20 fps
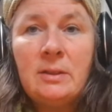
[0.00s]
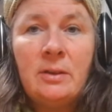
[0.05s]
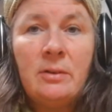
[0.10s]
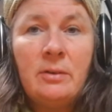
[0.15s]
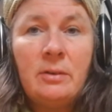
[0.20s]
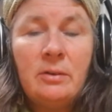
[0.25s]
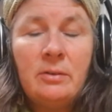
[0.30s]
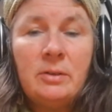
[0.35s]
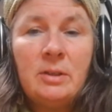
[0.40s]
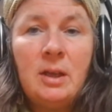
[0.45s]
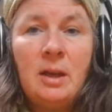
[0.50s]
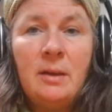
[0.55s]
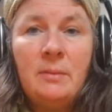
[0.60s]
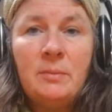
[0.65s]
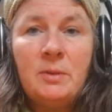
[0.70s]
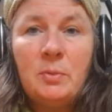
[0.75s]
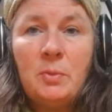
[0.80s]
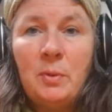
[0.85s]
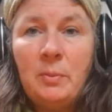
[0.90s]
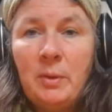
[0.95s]
There are
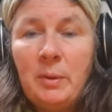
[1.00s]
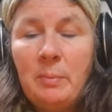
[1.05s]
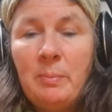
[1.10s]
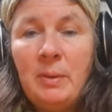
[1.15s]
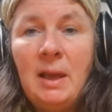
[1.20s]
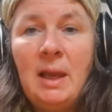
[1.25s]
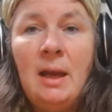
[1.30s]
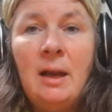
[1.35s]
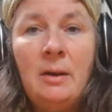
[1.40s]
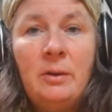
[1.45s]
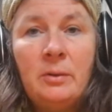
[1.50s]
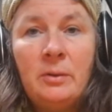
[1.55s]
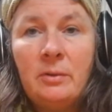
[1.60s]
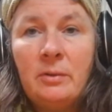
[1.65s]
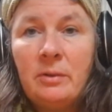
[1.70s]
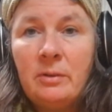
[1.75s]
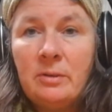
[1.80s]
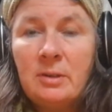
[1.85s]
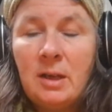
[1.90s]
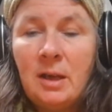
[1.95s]
times when we plough.
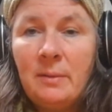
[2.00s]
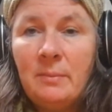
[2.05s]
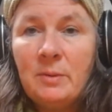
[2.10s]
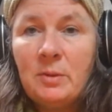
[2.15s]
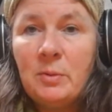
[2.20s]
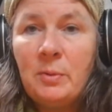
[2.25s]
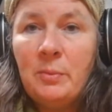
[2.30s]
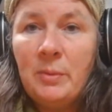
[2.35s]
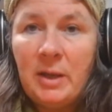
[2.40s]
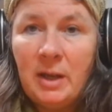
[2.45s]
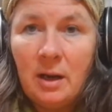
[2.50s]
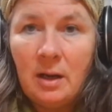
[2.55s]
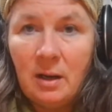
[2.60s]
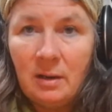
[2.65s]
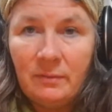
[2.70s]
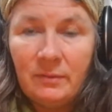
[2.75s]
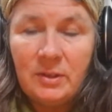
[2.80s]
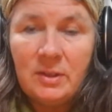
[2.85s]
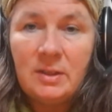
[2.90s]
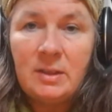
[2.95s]
There are times when we
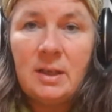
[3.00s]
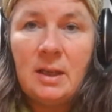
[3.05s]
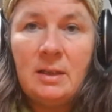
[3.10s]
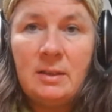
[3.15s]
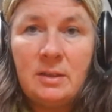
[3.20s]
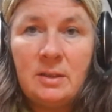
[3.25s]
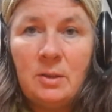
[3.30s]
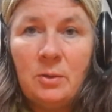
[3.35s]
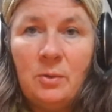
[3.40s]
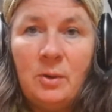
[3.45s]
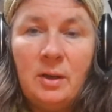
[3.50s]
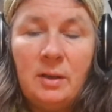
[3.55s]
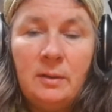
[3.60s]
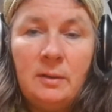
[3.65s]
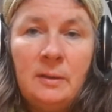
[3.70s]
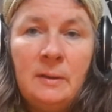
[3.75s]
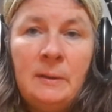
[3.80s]
harvest, and so on.